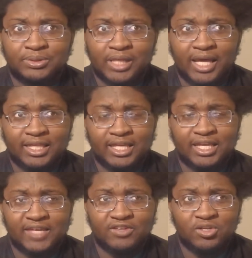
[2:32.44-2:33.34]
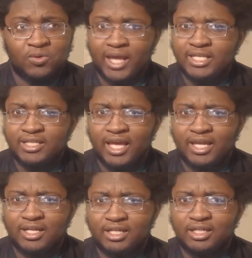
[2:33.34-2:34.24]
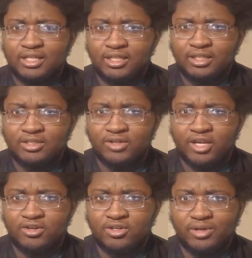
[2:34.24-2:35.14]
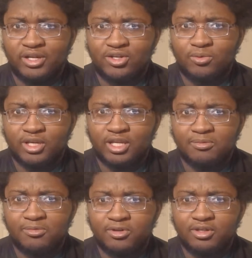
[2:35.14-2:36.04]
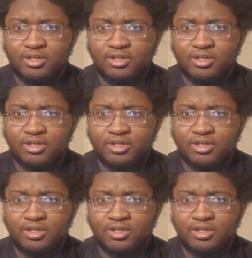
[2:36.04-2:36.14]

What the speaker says: I think, even twice that, so they couldn't do hero work anymore.